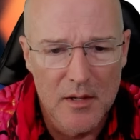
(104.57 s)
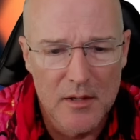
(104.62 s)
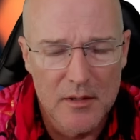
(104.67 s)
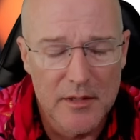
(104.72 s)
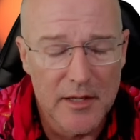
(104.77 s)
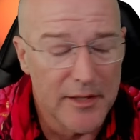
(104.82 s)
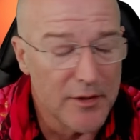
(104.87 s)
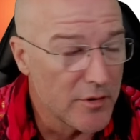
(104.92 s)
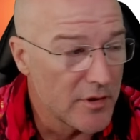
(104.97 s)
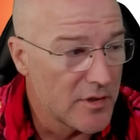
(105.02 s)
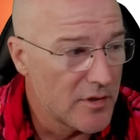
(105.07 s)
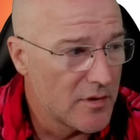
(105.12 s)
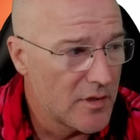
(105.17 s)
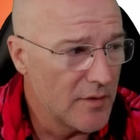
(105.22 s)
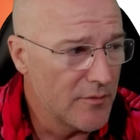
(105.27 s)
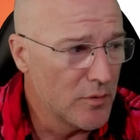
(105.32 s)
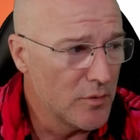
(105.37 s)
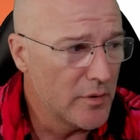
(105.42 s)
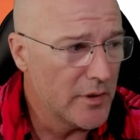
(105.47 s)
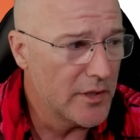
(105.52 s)
Now, there are
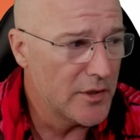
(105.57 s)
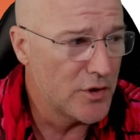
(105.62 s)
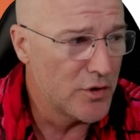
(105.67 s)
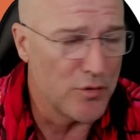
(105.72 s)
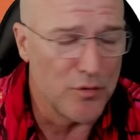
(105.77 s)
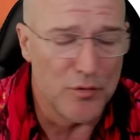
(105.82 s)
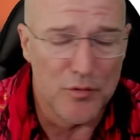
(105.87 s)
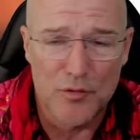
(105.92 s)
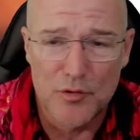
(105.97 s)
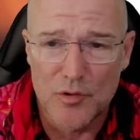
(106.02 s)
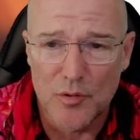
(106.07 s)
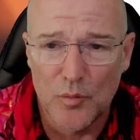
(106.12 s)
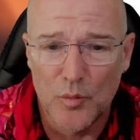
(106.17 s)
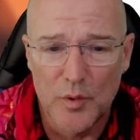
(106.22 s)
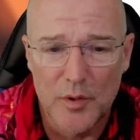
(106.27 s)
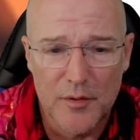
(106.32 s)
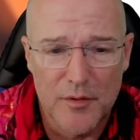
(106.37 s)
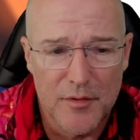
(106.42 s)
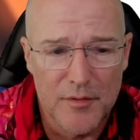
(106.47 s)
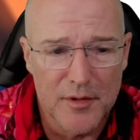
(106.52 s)
several issues
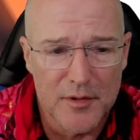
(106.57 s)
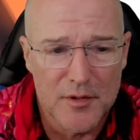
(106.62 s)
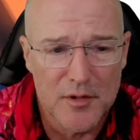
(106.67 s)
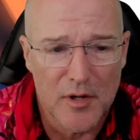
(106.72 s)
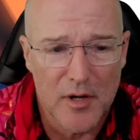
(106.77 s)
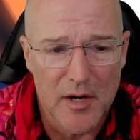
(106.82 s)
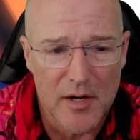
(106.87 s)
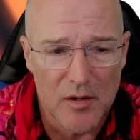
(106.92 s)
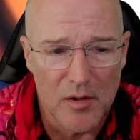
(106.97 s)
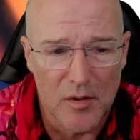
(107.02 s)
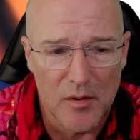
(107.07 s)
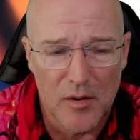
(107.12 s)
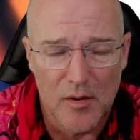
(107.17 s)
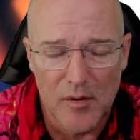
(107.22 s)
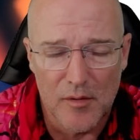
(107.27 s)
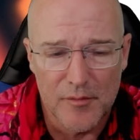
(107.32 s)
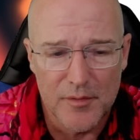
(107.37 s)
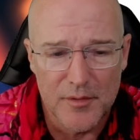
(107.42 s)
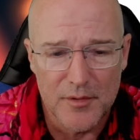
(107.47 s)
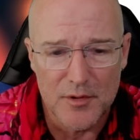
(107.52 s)
with the title
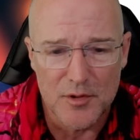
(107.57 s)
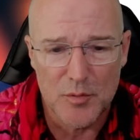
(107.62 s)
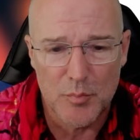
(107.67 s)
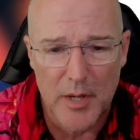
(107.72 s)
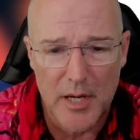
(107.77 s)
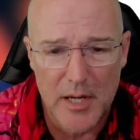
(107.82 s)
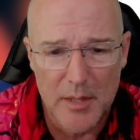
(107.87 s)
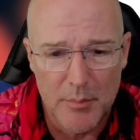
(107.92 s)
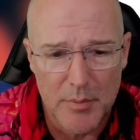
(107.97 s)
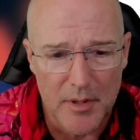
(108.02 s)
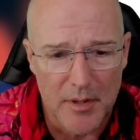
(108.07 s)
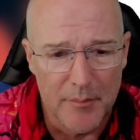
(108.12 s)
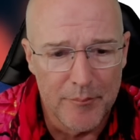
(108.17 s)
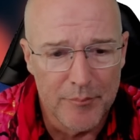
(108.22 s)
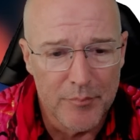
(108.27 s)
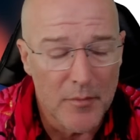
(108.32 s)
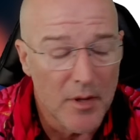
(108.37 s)
of this paper.